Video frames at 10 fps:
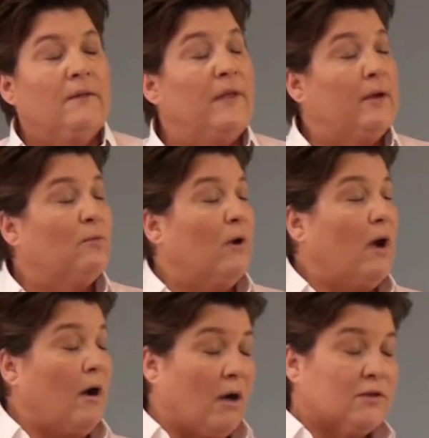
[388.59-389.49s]
They
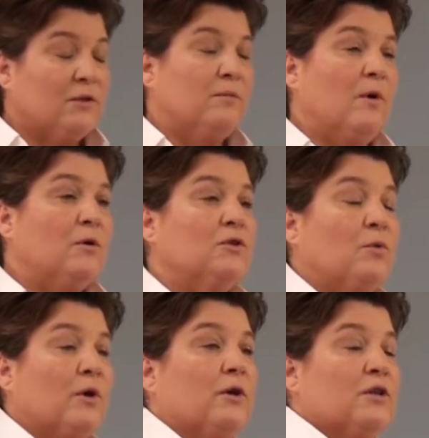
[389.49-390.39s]
also, most
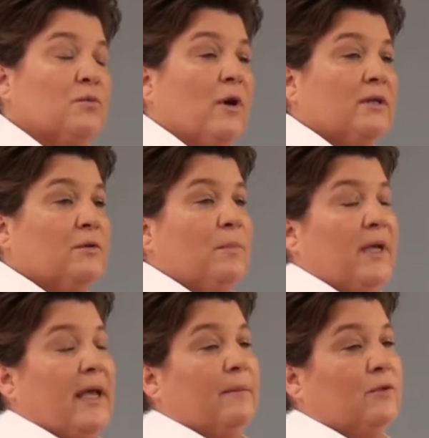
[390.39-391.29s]
workers want to
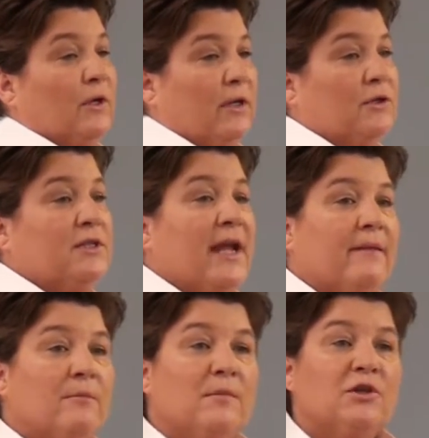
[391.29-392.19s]
be able to
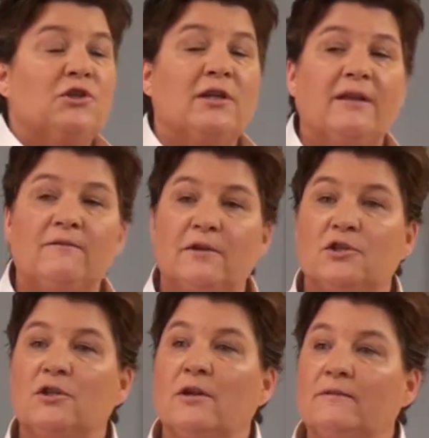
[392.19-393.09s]
understand the mission and
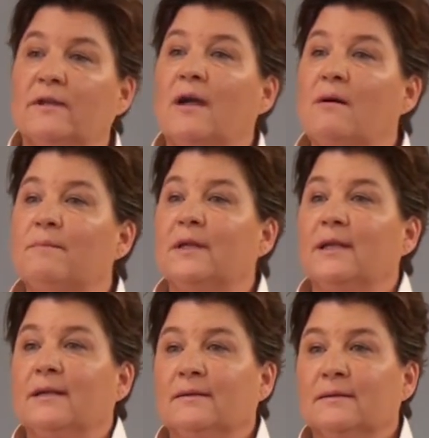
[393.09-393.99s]
vision of the
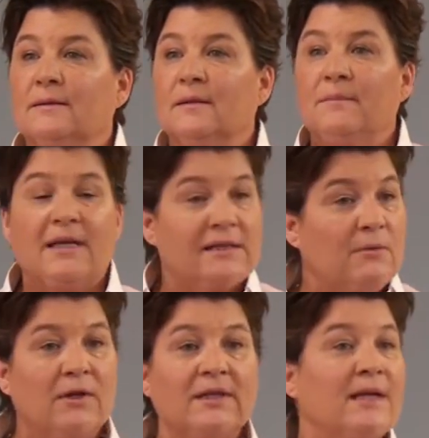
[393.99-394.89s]
company because they
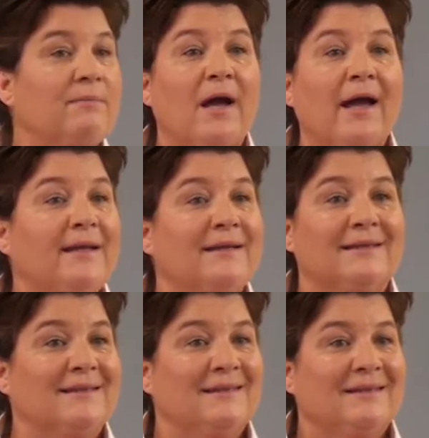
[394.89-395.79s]
want to get behind
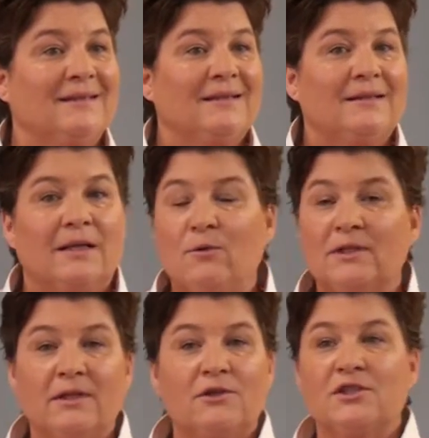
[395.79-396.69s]
it. They
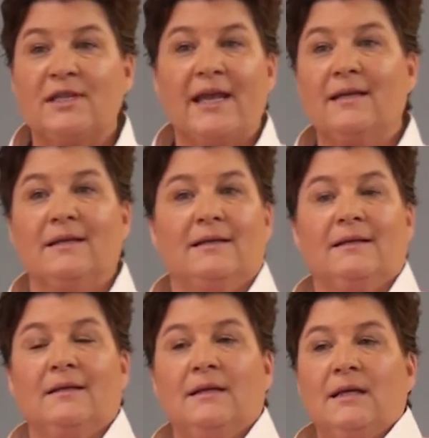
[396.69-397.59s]
want to understand it.
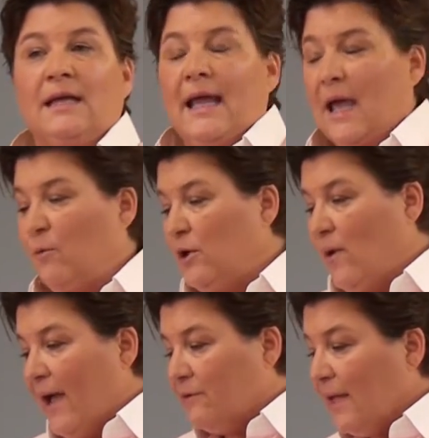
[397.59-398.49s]
And when you
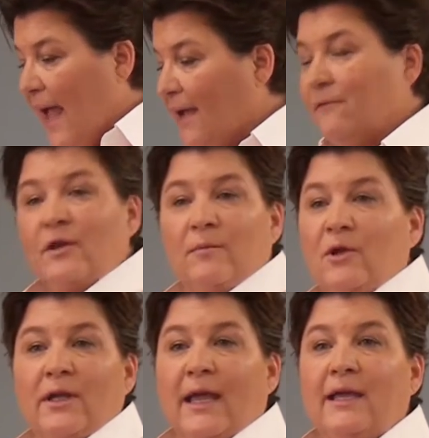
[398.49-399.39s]
have lack of
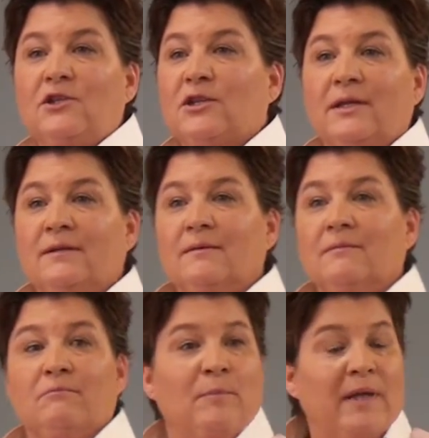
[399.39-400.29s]
communication,
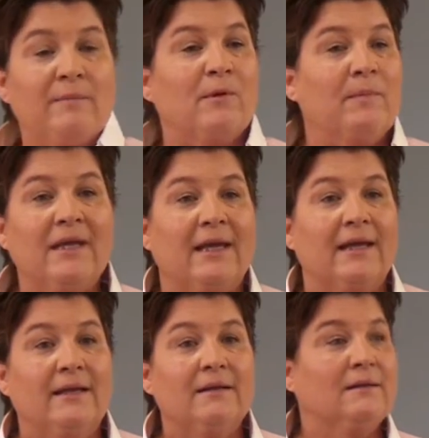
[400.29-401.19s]
people
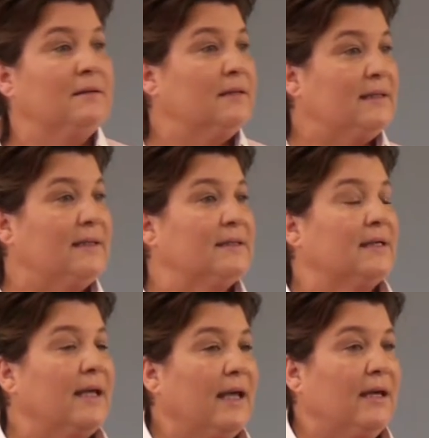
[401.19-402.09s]
begin to
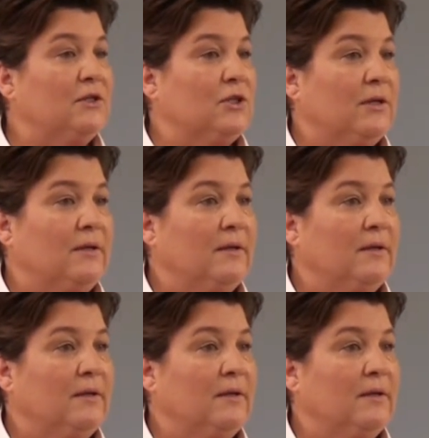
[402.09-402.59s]
disengage.